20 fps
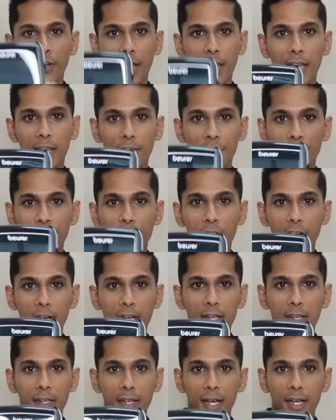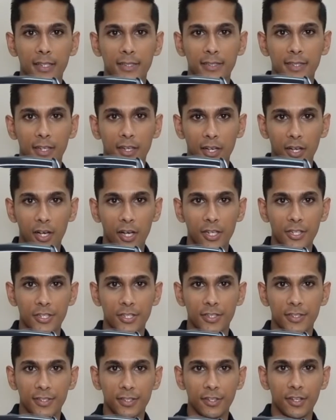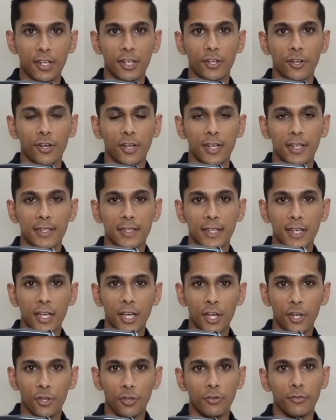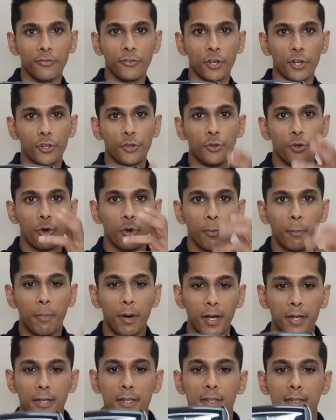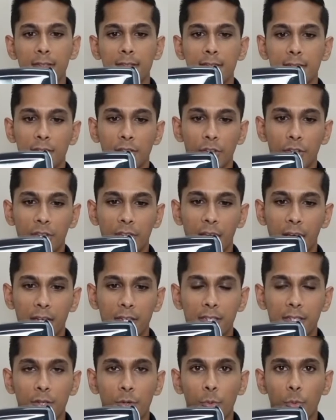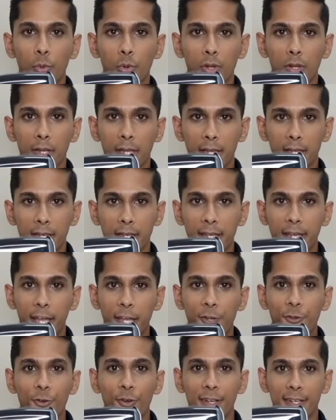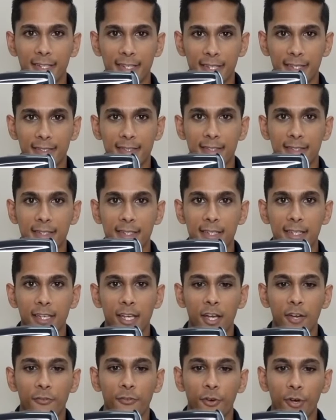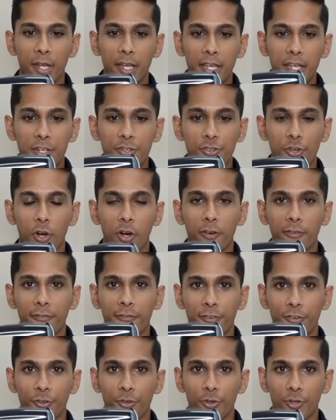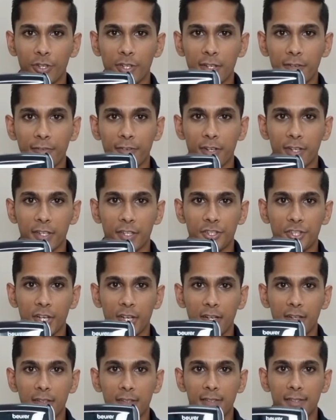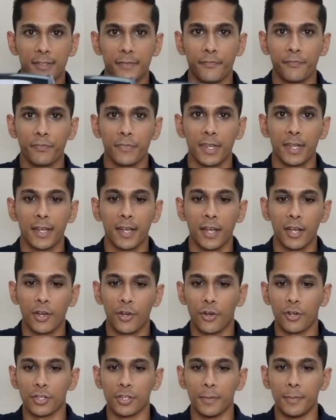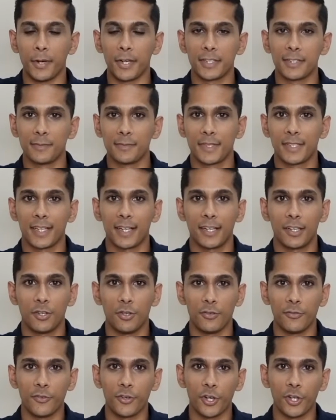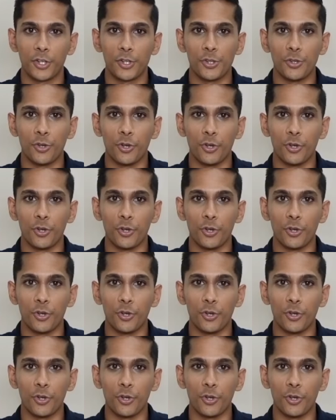a very nice large screen on it. You've got your buttons that will indicate your intensity for each of your different channels. On the bottom side, you've got your